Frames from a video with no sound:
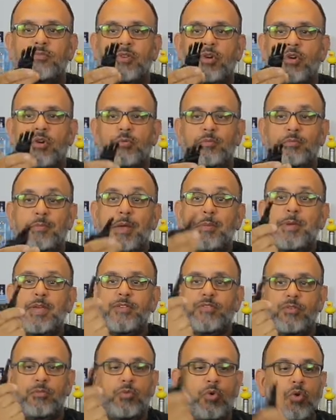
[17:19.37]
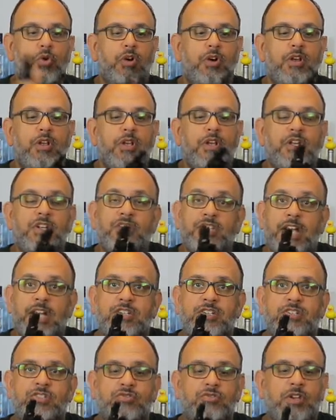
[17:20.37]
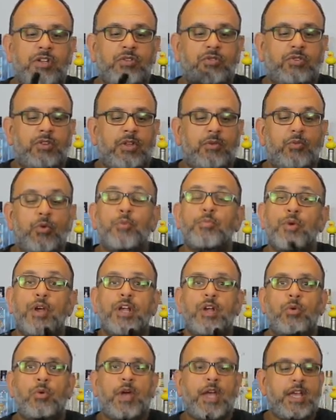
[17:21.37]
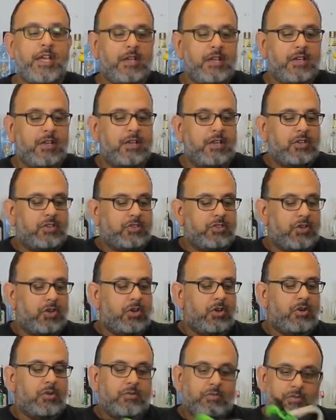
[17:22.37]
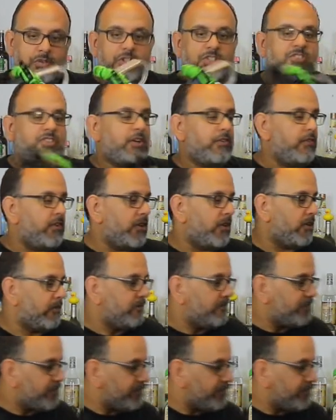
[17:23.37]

or maybe even more tension strings, so they won't break away. So good stuff here.